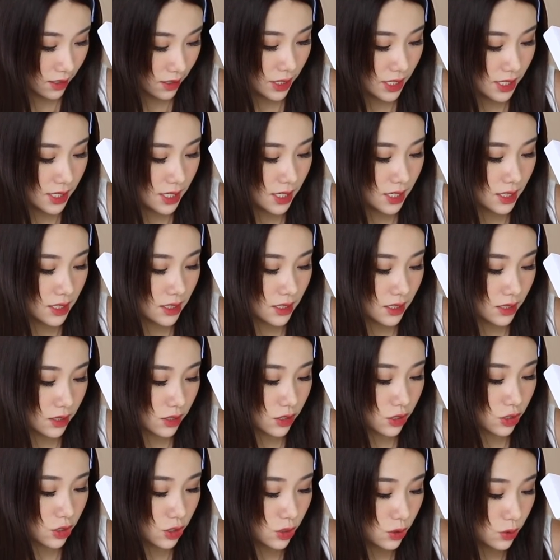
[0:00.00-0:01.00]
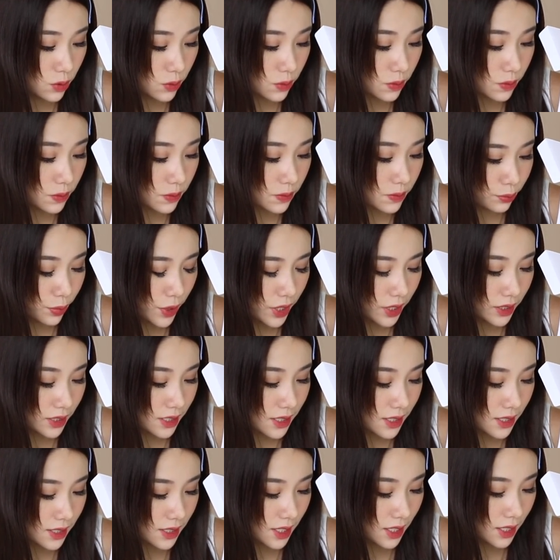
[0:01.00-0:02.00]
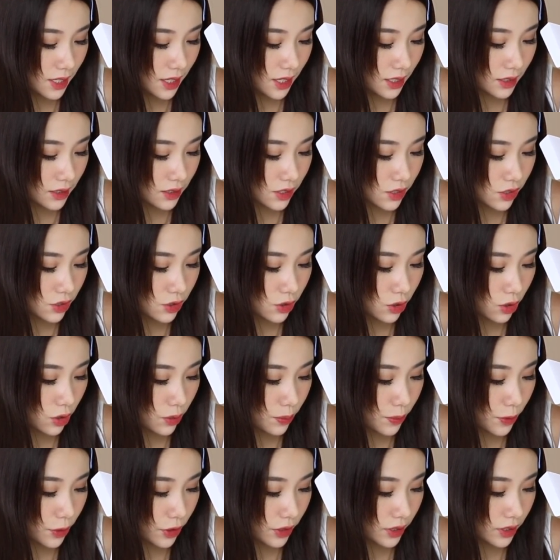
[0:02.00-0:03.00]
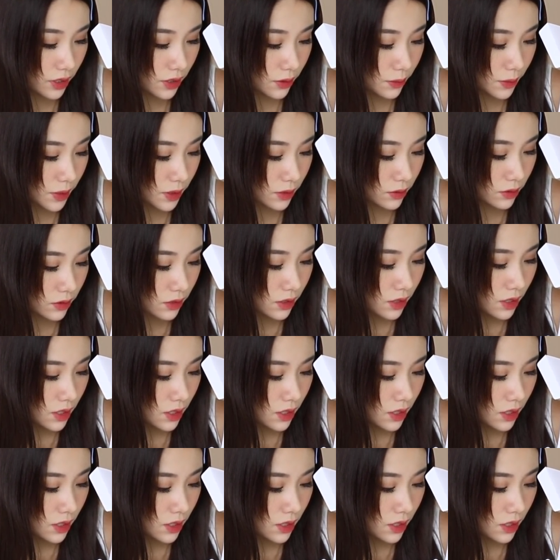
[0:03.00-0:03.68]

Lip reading: Place it in the tube, break the stick at the score point in the middle.